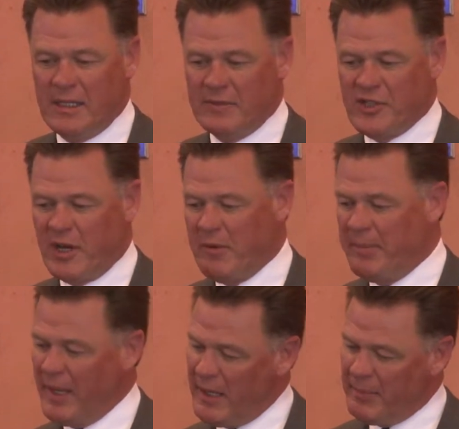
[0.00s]
Chairman
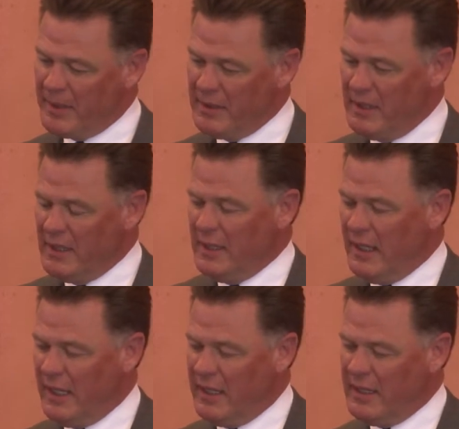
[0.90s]
Pape,
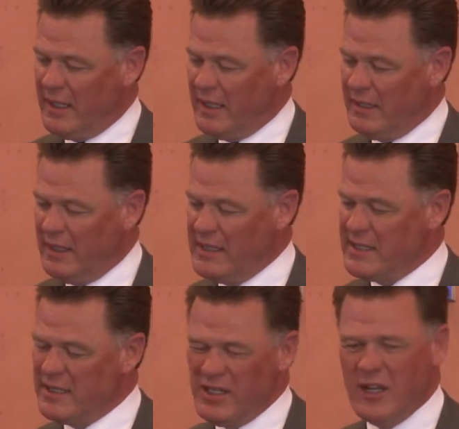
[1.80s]
and he said,